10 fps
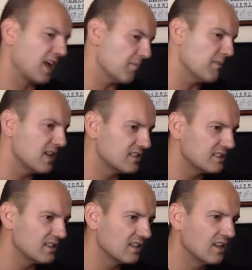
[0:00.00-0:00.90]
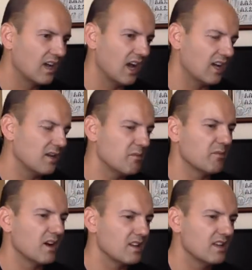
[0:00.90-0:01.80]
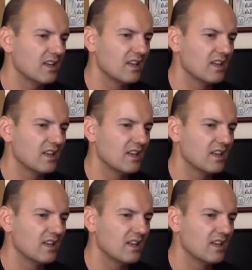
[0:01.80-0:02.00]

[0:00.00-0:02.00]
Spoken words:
amazing, and everybody